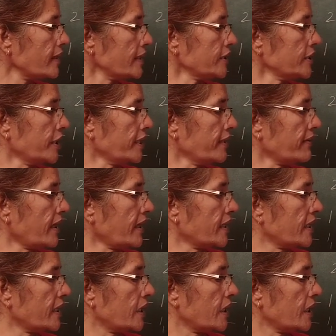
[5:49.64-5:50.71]
Third one,
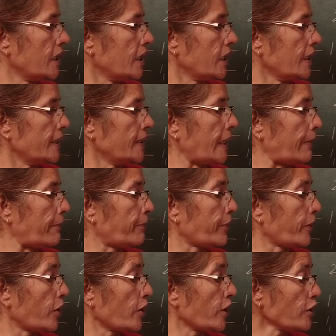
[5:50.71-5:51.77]
the
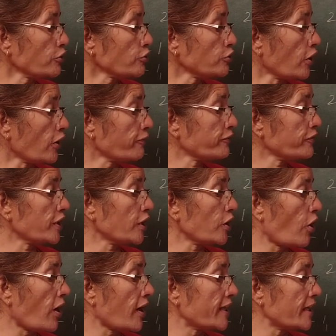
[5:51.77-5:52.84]
product of three
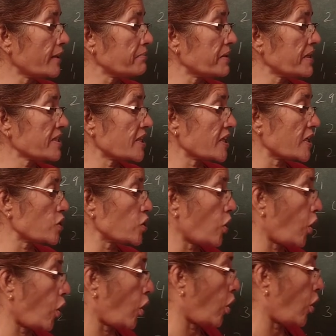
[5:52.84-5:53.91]
odd numbers is
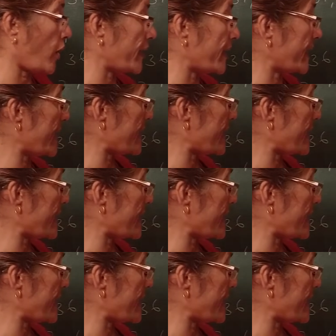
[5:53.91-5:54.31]
odd.